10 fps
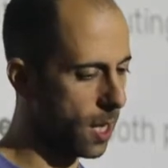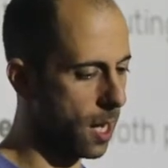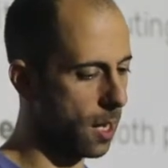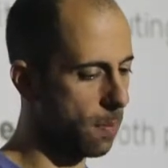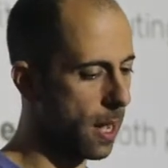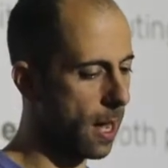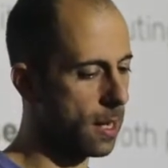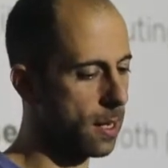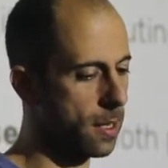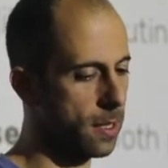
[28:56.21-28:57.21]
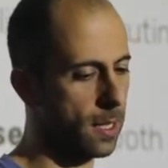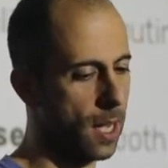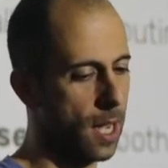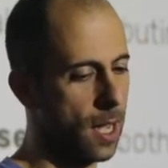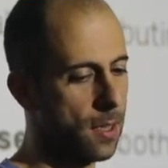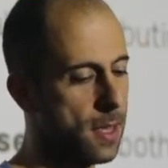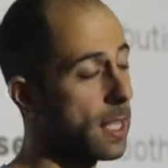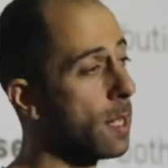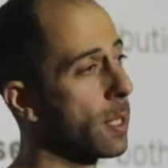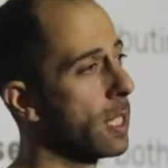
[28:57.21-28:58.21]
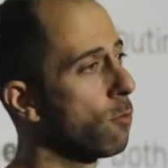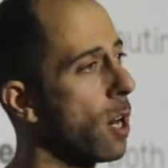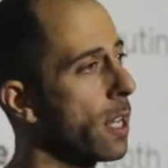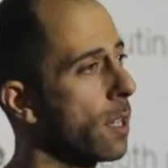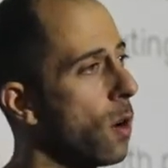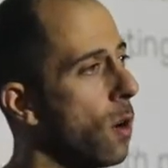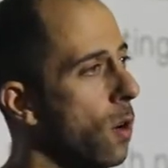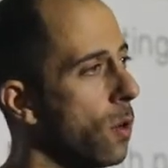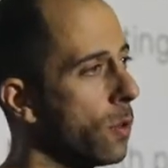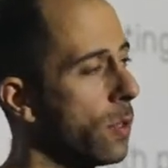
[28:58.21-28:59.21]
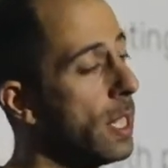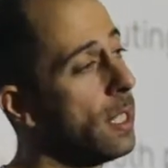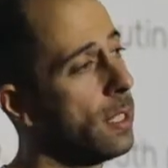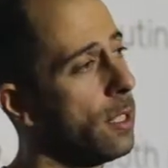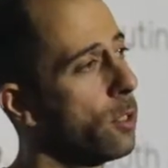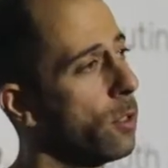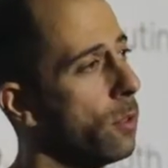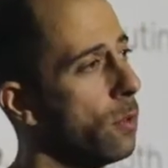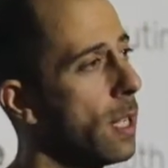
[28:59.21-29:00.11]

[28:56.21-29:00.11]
and they're typically running on EC2